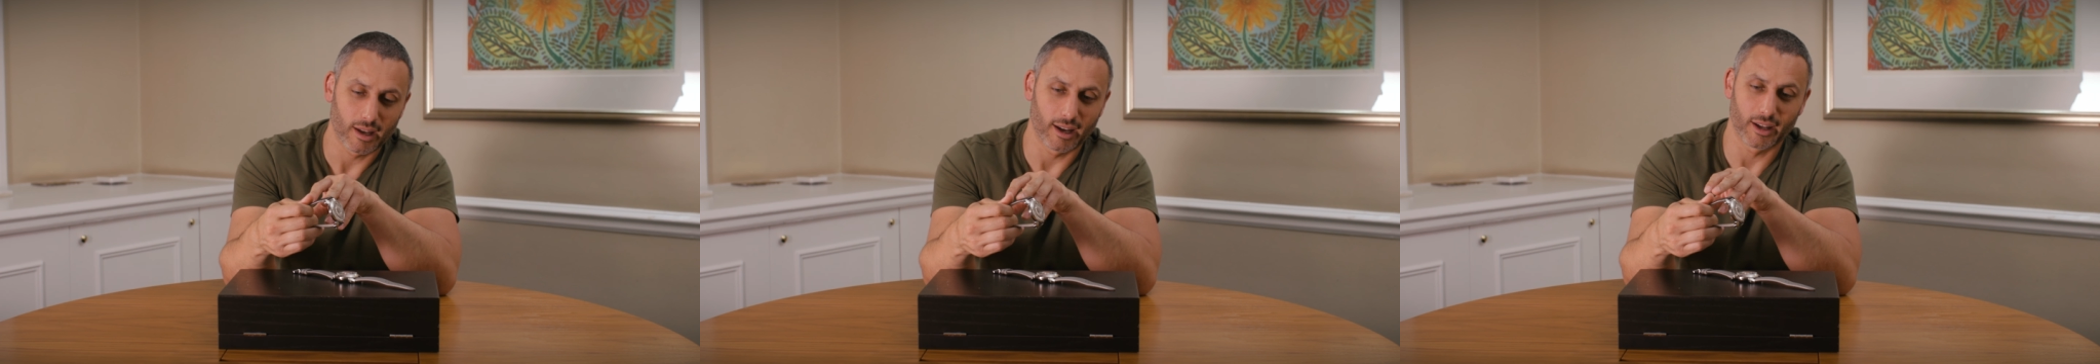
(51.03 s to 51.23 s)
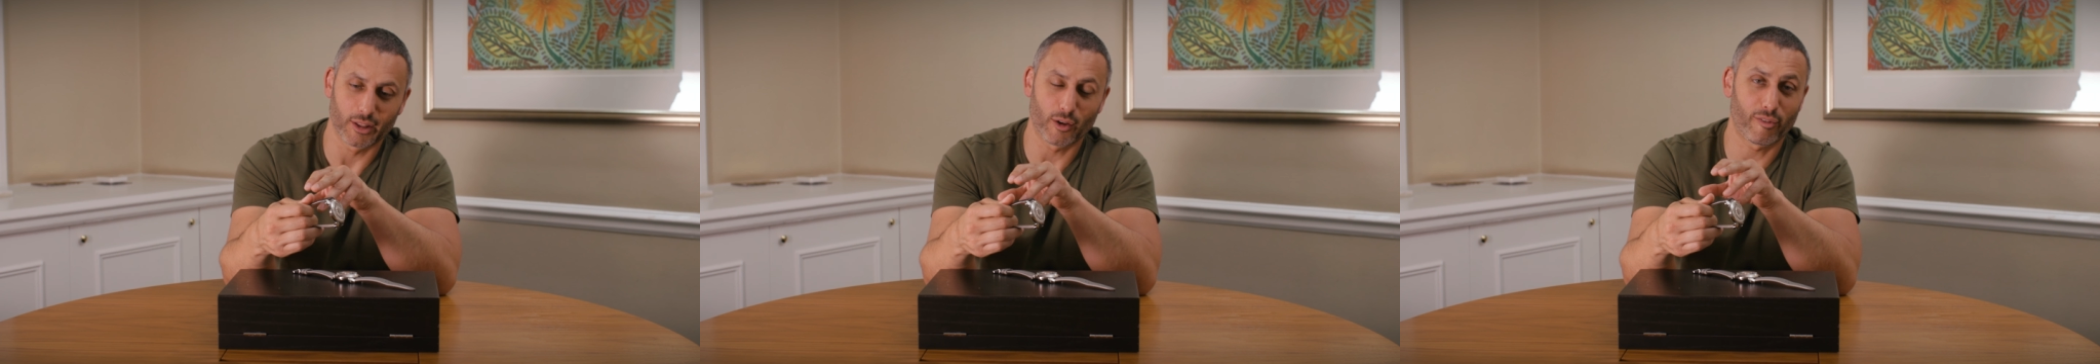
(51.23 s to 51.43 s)

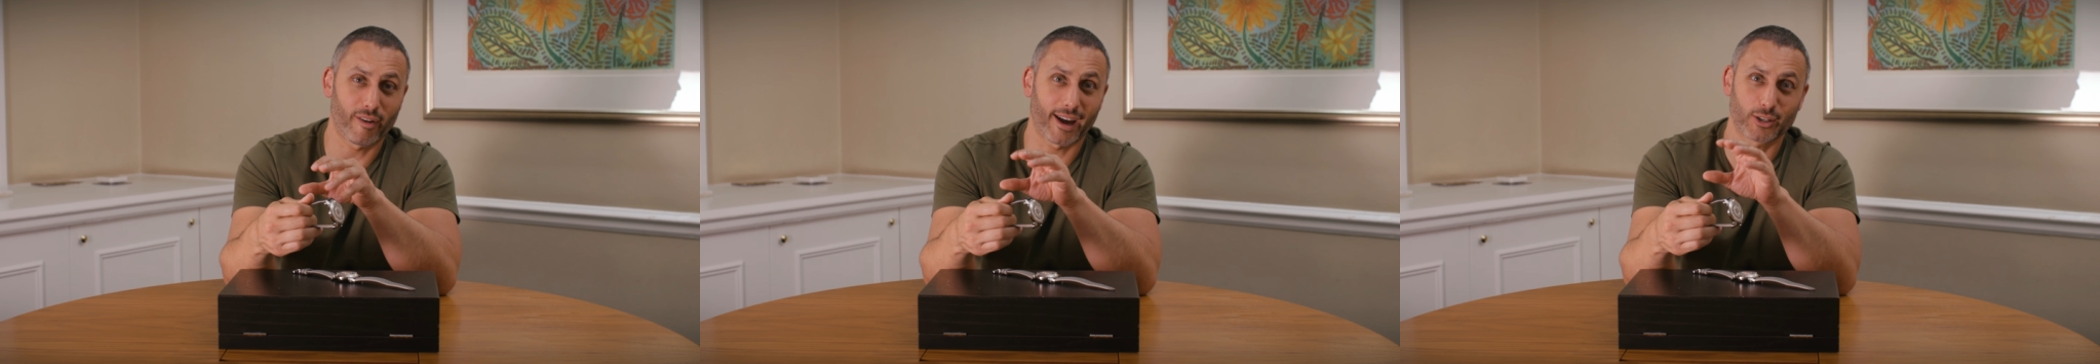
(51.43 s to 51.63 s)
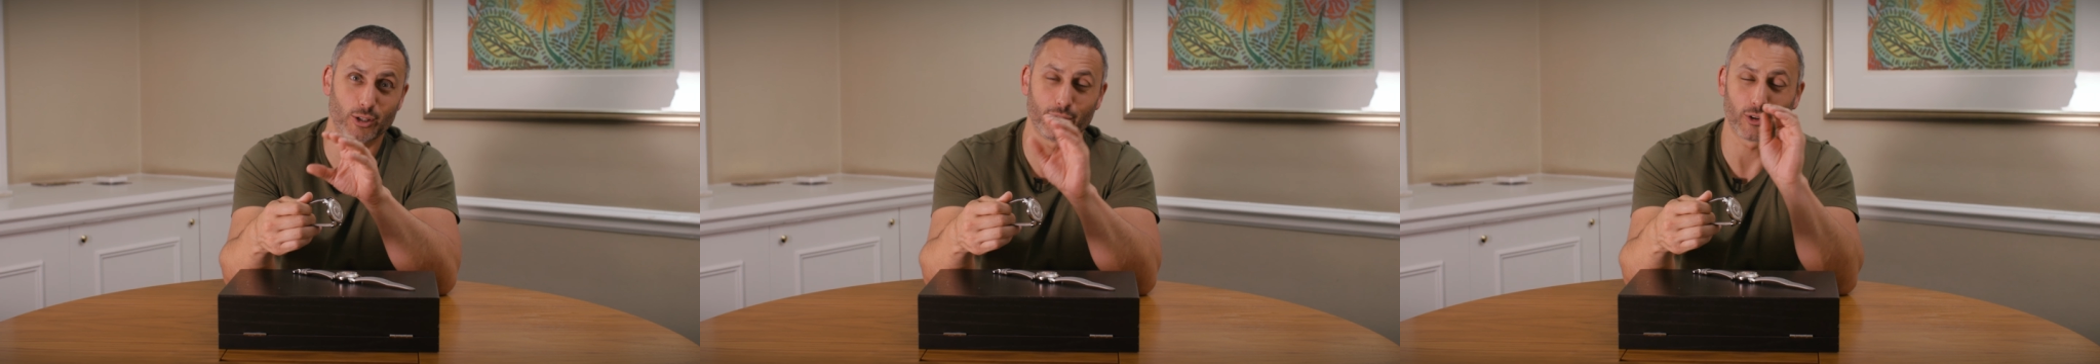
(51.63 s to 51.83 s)
the
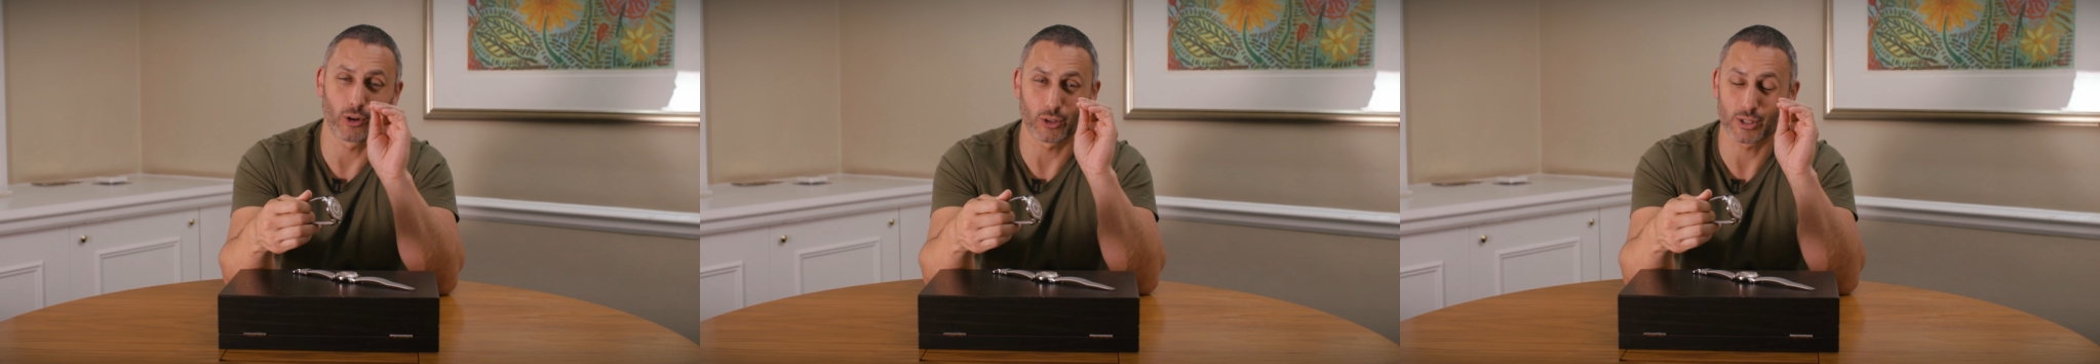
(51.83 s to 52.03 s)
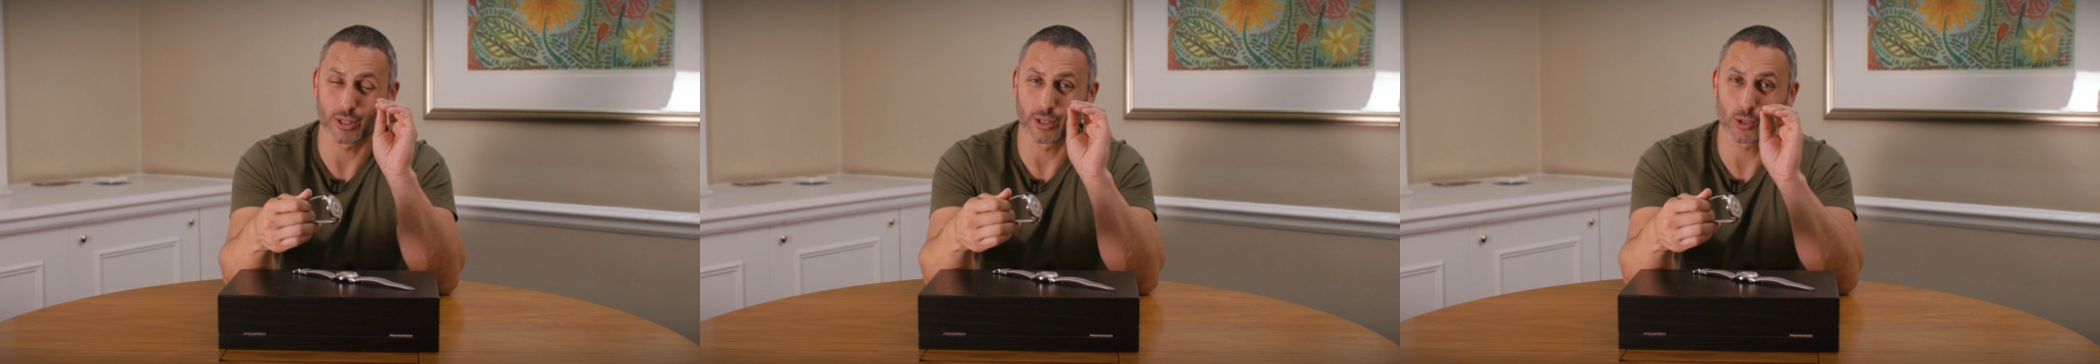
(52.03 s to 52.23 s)
fact you've
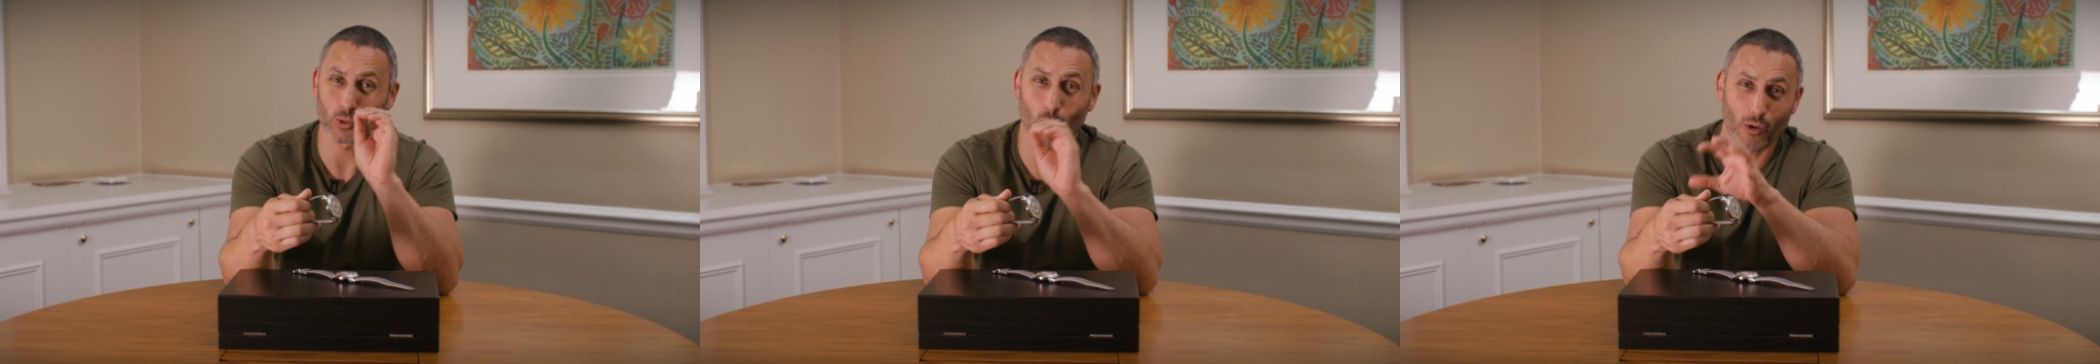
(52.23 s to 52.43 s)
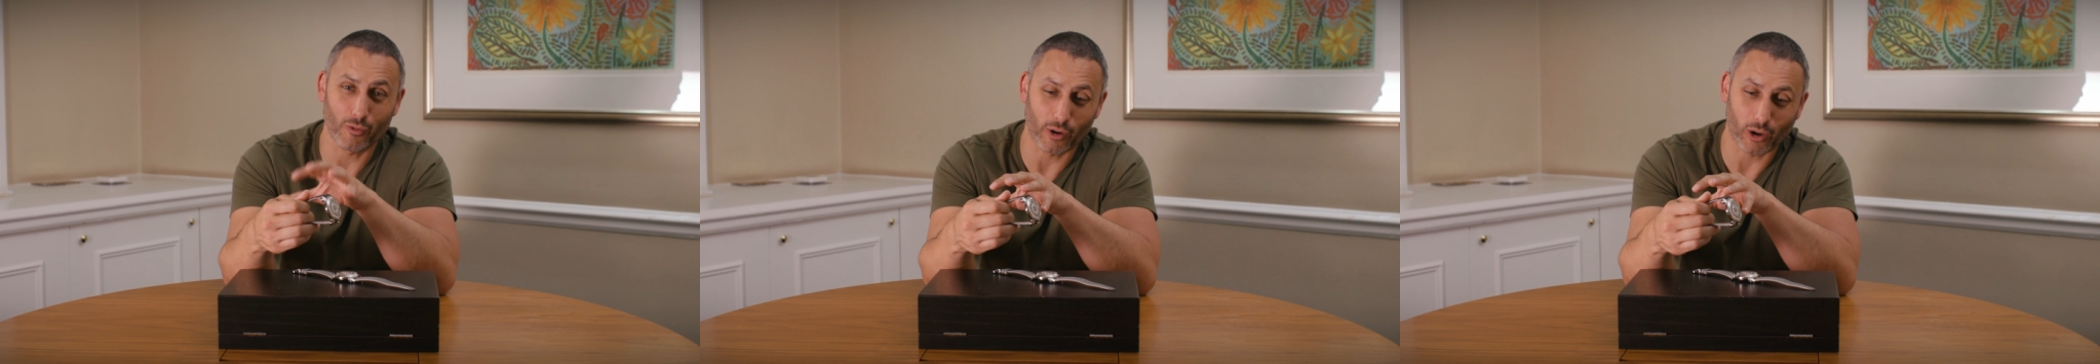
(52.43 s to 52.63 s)
got a 12